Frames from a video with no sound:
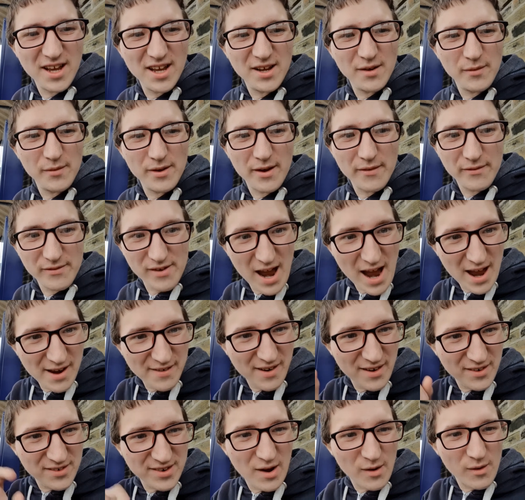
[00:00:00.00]
We have arrived
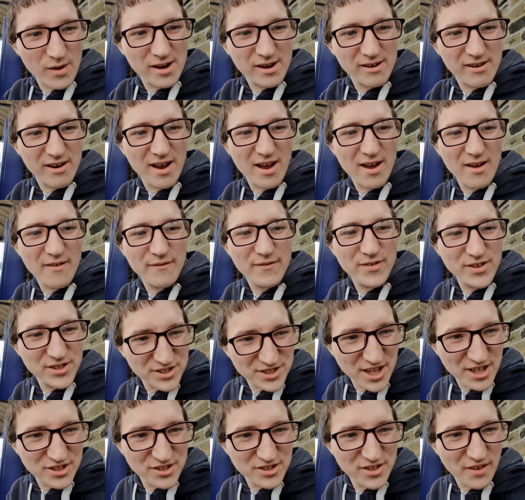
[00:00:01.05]
at our first
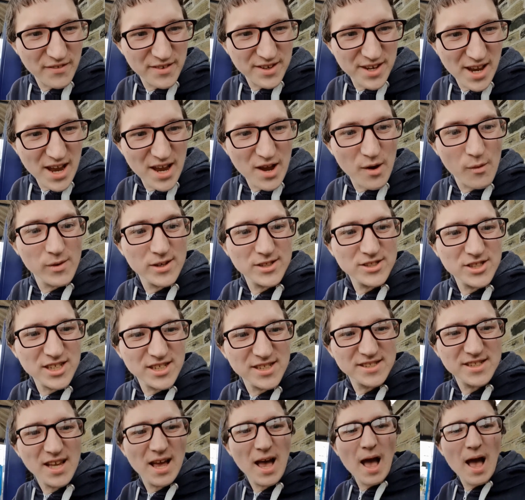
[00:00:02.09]
station of the day, which is